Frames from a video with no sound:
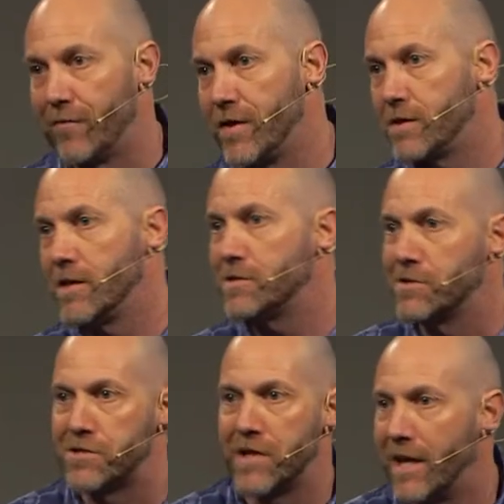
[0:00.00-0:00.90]
This is
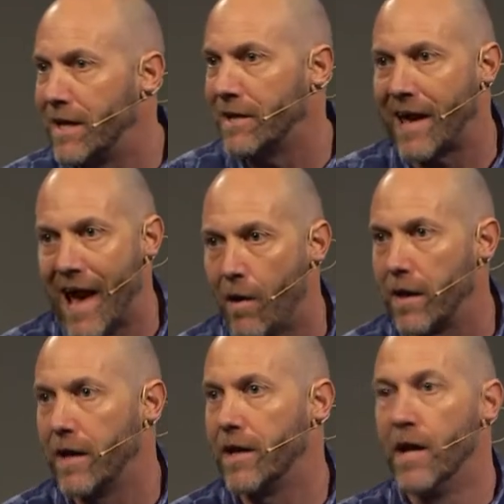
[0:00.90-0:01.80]
city and
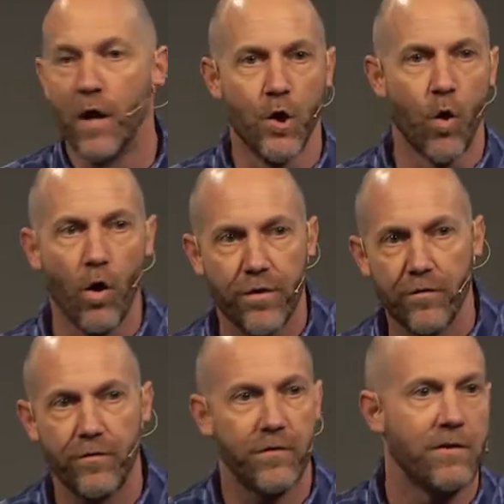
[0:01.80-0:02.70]
county and north of